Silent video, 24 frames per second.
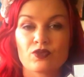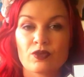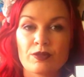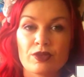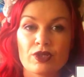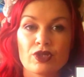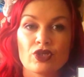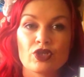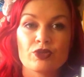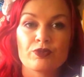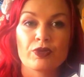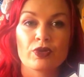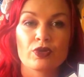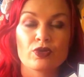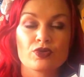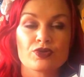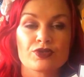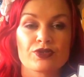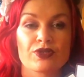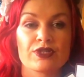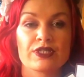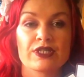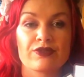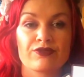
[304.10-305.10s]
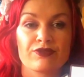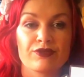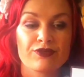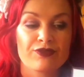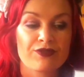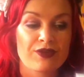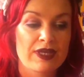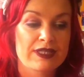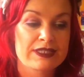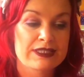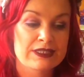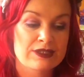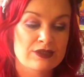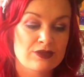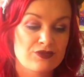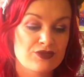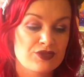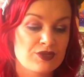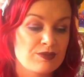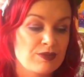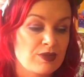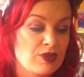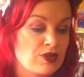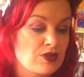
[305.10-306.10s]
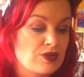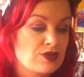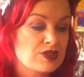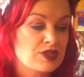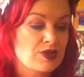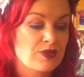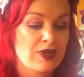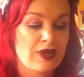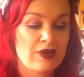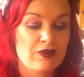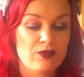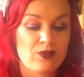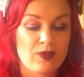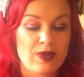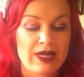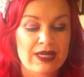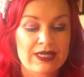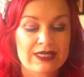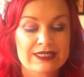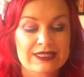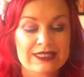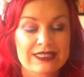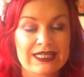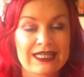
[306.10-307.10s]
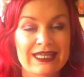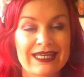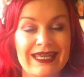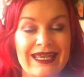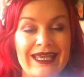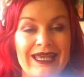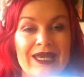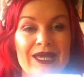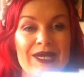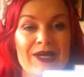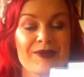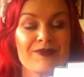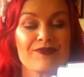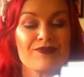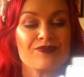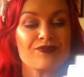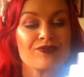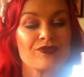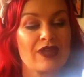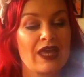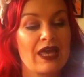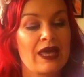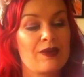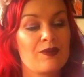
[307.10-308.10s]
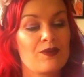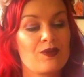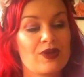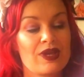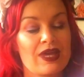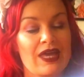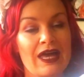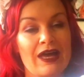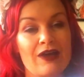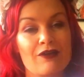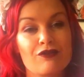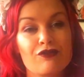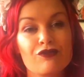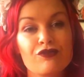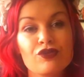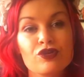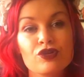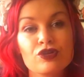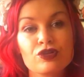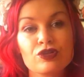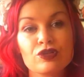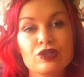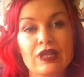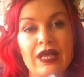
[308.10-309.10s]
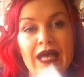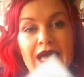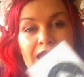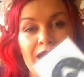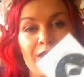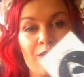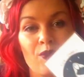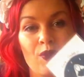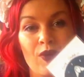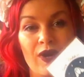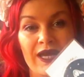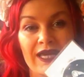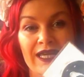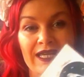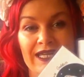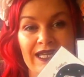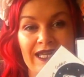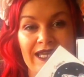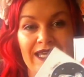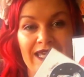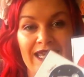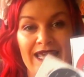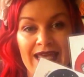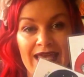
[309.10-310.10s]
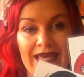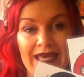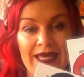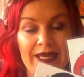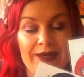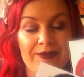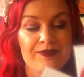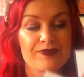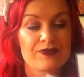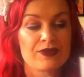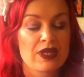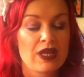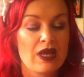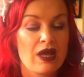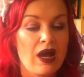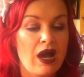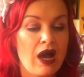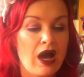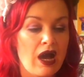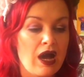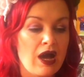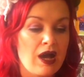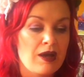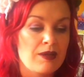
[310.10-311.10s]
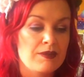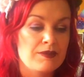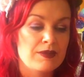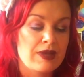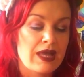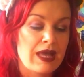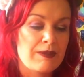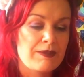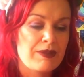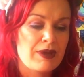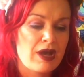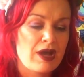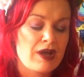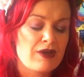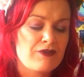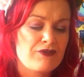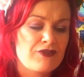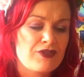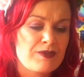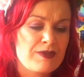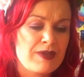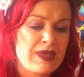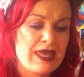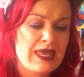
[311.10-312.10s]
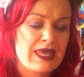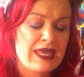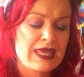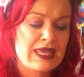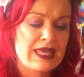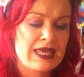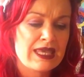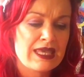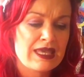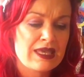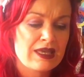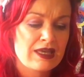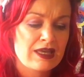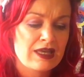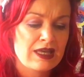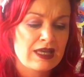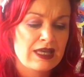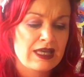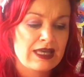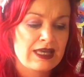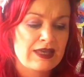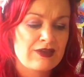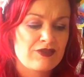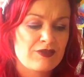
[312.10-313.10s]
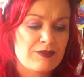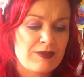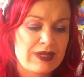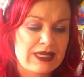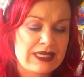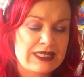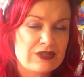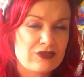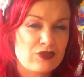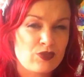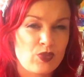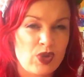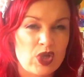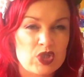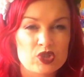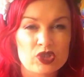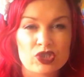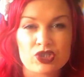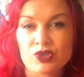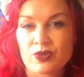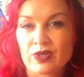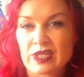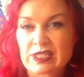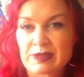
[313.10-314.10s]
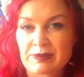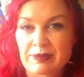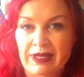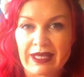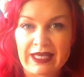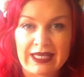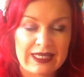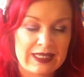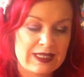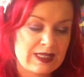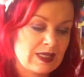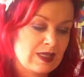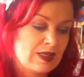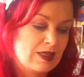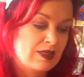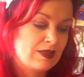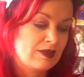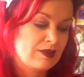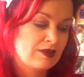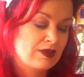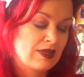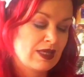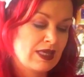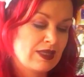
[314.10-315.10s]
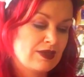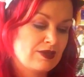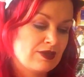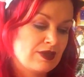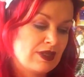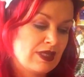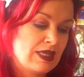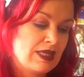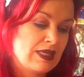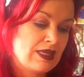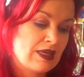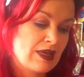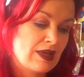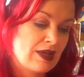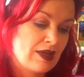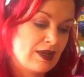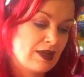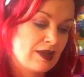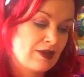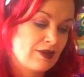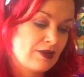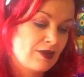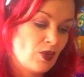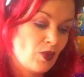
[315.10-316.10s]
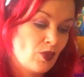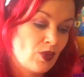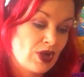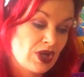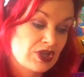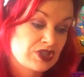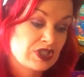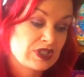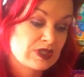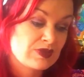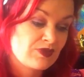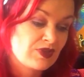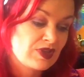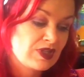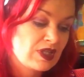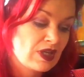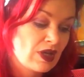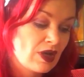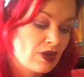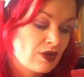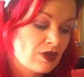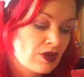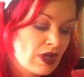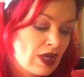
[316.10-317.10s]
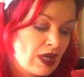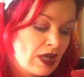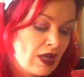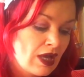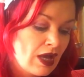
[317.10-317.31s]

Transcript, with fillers: of womanhood, but also the different phases of the moon. So we have waxing and we have full and waning here. Um, but for me, for many different ways, which I do explain in, in the uh, worksheets and video,